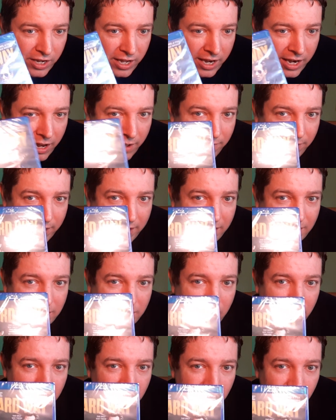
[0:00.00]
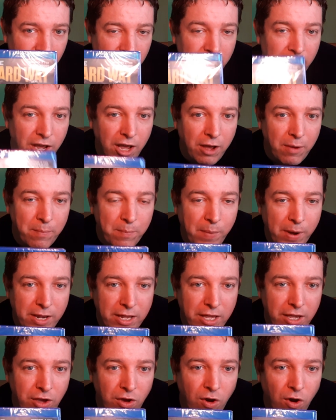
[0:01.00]
and I think it's a sort of
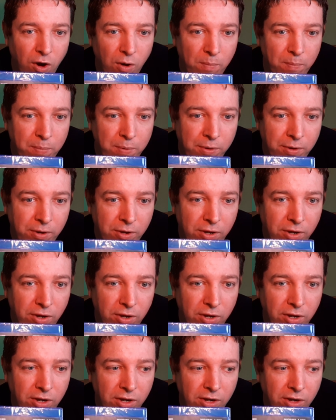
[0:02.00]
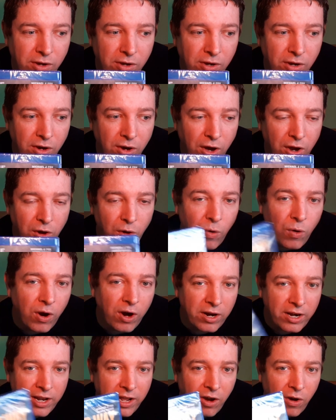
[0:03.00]
buddy cop, an
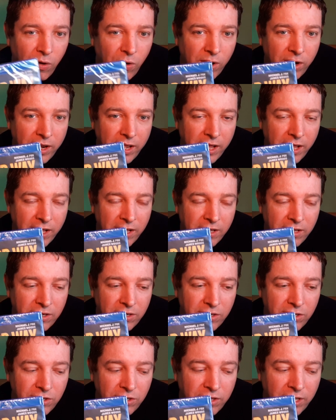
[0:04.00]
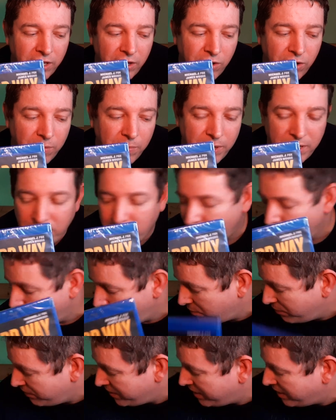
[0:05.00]
alternate thing on a buddy cop
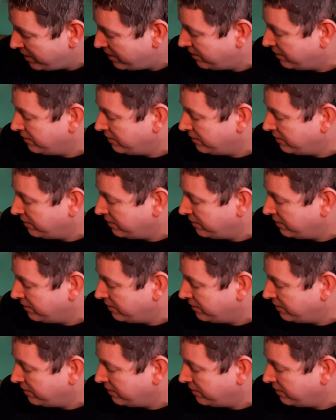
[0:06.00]
movie.